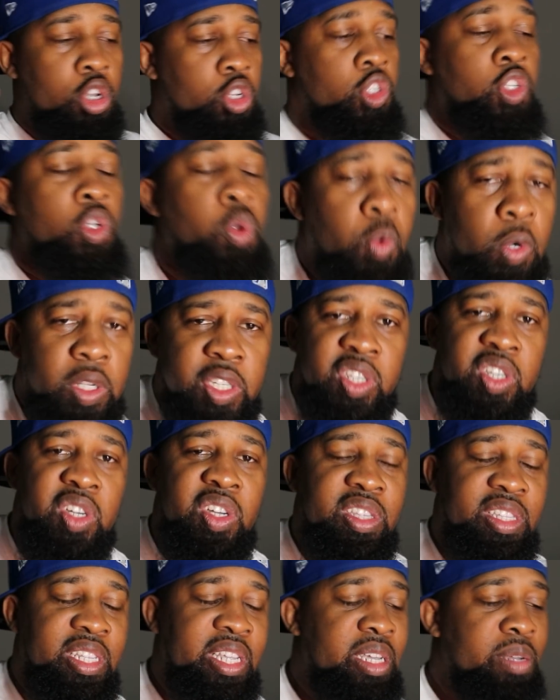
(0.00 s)
So what's
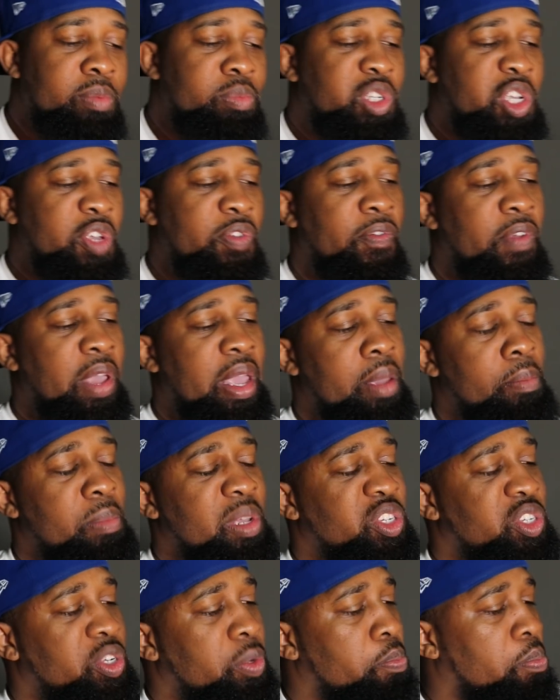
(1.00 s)
good, TMG fam?
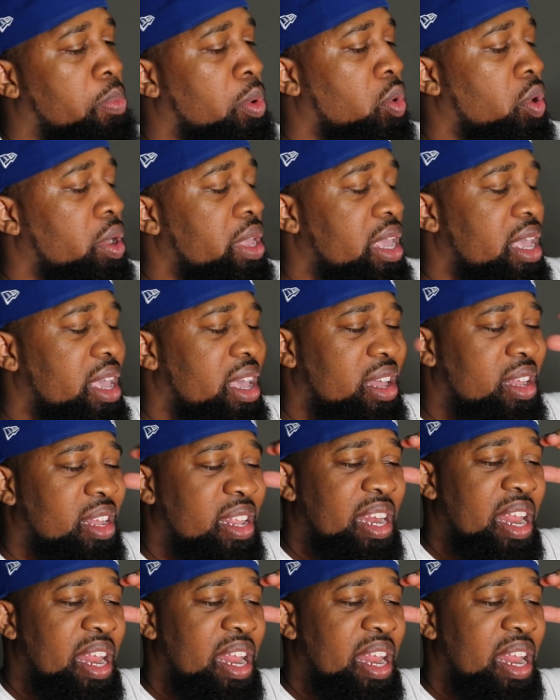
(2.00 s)
It's your boy L,